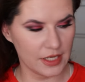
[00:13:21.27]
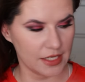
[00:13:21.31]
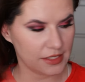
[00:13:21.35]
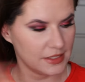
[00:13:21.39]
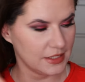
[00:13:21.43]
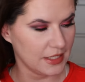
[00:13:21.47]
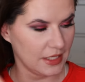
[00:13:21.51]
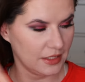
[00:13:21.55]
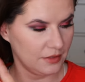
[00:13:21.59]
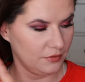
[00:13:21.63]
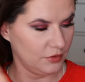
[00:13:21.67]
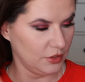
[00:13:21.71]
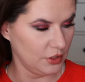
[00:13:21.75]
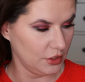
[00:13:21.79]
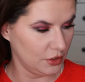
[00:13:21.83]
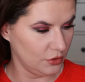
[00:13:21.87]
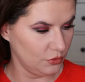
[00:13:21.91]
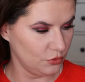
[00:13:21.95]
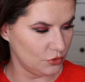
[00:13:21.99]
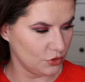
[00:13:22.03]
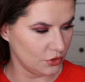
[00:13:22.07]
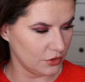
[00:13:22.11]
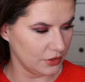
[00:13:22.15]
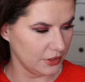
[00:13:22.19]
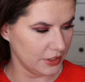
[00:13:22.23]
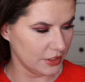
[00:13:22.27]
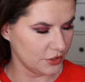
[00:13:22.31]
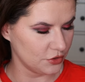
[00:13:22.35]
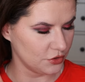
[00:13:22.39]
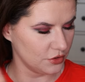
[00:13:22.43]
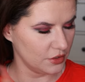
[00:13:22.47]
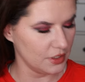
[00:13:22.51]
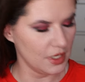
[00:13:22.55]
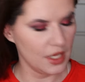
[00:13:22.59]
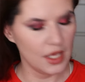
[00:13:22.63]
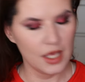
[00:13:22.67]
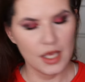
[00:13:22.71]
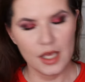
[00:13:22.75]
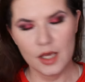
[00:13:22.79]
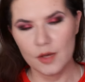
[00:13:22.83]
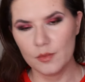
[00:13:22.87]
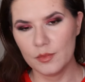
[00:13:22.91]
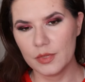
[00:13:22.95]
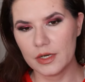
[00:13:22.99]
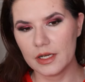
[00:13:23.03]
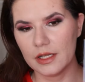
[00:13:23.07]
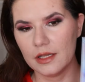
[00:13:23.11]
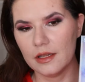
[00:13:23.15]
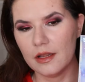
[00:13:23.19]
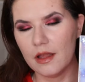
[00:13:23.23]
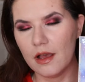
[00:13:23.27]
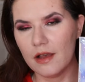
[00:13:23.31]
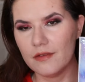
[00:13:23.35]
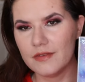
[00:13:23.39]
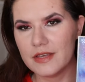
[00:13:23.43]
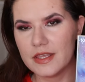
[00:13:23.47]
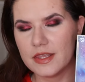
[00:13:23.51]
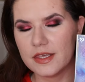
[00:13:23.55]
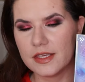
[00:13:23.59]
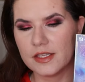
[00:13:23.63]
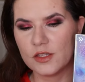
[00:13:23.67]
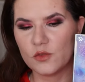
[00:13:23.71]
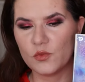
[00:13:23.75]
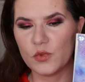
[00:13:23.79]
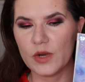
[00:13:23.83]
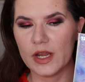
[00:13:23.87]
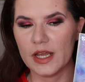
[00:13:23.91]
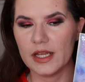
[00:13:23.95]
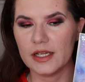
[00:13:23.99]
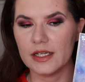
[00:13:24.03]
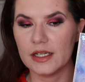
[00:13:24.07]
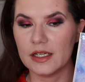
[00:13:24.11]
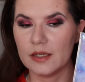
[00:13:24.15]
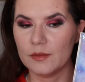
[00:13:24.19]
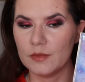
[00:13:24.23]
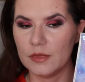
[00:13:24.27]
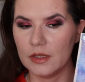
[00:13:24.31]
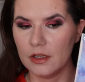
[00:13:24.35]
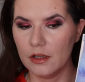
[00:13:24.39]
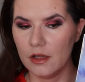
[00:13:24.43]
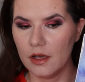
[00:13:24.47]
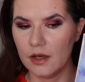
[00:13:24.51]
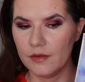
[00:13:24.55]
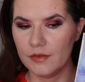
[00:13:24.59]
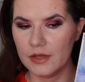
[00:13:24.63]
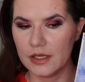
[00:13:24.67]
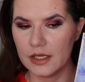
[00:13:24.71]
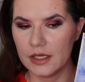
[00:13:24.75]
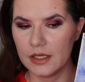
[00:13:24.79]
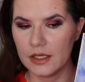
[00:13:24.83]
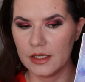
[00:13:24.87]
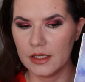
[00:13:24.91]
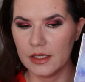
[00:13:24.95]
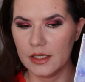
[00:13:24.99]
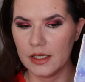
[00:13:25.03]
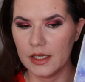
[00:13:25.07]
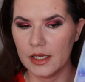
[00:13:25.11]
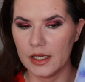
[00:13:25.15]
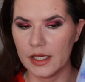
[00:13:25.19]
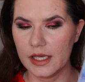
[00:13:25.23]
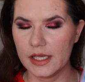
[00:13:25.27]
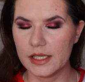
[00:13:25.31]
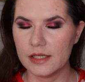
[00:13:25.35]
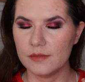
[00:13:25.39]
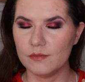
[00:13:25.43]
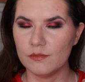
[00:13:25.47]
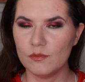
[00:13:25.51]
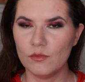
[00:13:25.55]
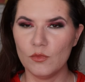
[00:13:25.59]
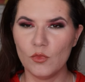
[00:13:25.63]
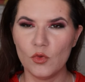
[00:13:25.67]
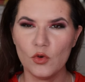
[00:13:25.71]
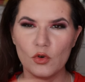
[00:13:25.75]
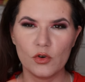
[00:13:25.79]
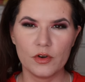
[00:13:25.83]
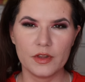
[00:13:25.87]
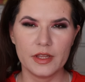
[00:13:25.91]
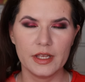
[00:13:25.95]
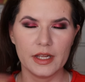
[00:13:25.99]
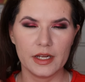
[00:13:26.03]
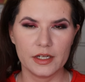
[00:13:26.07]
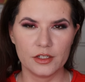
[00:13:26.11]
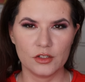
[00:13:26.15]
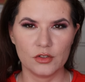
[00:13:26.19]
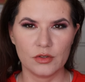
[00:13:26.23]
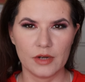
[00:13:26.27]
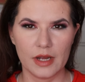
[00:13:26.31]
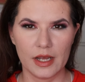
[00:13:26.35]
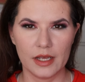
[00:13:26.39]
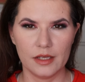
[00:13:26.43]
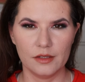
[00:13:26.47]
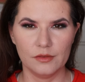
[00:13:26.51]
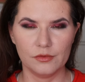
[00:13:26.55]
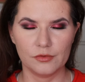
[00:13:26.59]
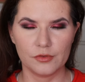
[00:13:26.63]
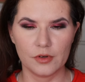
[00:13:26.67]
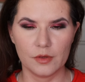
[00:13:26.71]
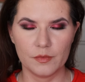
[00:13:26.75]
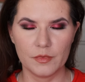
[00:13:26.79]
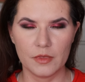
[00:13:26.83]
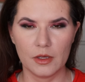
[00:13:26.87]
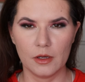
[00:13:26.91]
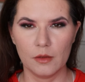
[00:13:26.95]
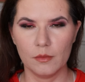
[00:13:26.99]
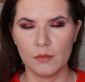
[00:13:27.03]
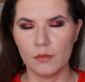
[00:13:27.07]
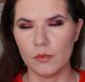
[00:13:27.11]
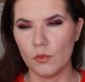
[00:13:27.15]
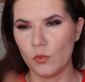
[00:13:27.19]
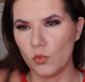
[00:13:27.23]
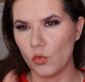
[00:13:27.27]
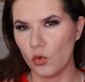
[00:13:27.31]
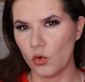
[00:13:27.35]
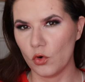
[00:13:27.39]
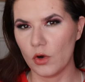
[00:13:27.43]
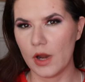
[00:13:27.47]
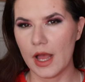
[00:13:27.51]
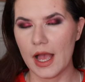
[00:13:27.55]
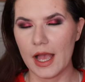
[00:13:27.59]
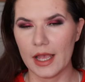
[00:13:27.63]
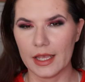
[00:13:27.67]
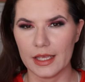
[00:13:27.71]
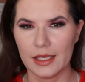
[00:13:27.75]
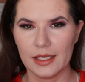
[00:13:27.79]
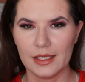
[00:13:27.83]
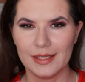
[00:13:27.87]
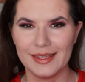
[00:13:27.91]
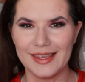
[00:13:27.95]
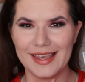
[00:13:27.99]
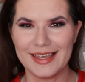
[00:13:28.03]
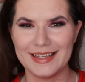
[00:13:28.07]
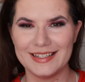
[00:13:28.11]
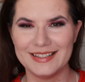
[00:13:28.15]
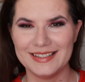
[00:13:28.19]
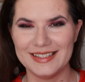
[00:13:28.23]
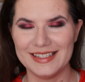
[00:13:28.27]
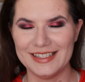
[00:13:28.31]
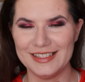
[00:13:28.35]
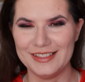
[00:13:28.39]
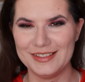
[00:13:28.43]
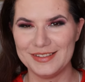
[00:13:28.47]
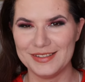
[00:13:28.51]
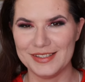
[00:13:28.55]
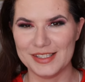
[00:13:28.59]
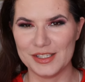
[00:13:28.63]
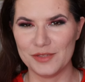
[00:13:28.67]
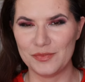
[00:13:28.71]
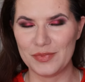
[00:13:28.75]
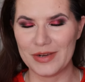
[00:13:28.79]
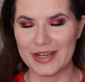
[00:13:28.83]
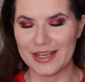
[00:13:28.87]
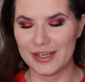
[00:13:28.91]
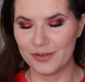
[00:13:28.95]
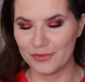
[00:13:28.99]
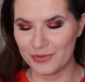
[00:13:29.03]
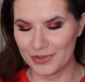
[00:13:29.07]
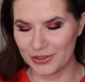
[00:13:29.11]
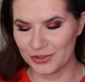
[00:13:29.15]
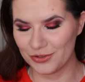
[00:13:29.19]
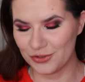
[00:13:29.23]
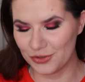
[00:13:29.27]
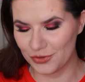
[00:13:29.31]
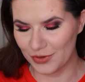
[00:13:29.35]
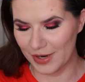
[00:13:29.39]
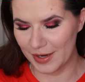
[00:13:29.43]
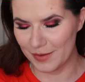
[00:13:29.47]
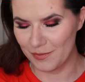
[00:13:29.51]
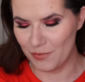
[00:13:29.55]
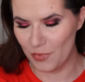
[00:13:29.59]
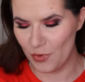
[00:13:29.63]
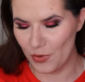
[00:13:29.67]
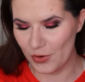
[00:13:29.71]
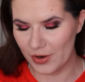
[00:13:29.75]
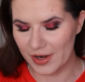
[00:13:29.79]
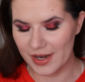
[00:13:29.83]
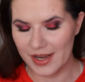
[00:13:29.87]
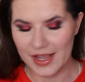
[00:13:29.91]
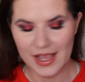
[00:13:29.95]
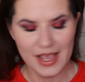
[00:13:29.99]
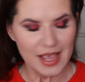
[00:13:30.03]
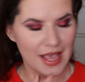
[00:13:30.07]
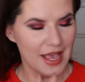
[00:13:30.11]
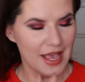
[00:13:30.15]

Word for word: That's kind of a huge collection, but I'm loving this brand and I'm loving more that I try from them, more I get into this brand and want to try more.